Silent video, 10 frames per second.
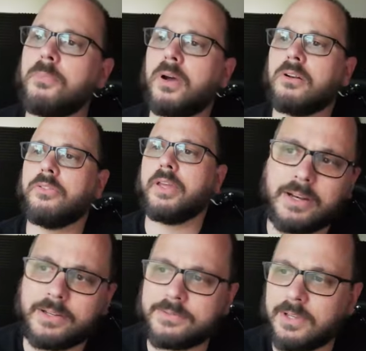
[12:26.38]
new model
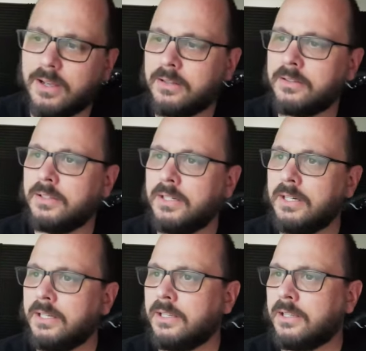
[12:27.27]
that I saw,
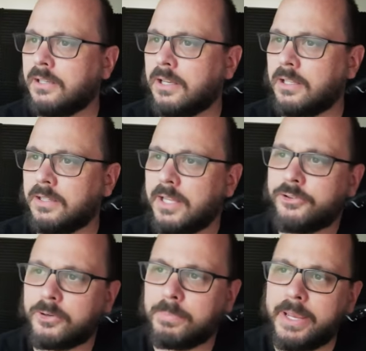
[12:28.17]
uh,
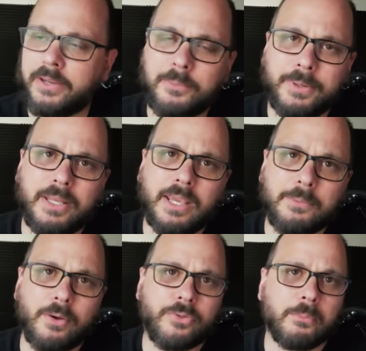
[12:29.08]
Electric Bike Company
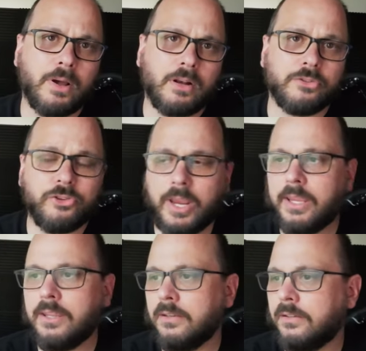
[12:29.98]
came out with their Model
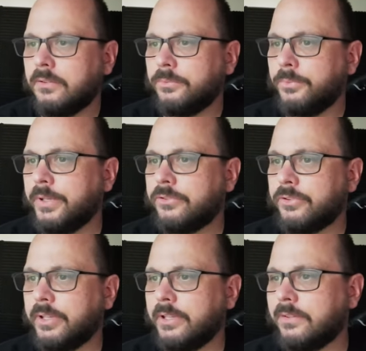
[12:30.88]
J,
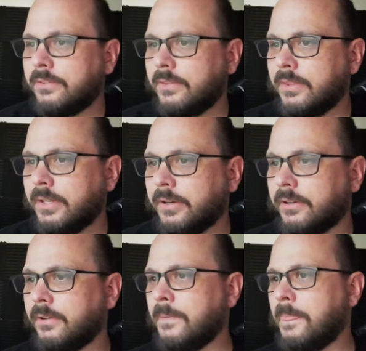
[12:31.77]
which is
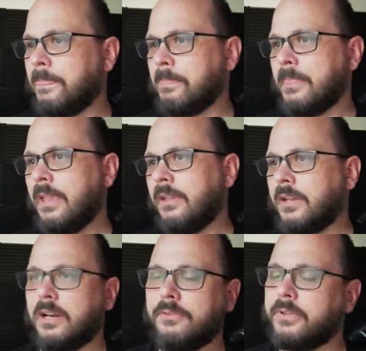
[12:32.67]
their
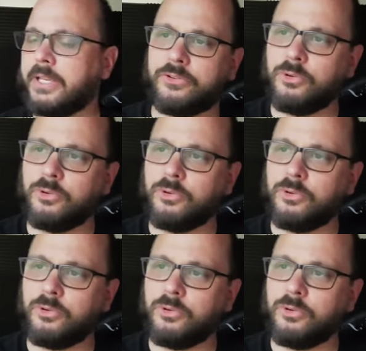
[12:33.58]
kind of like a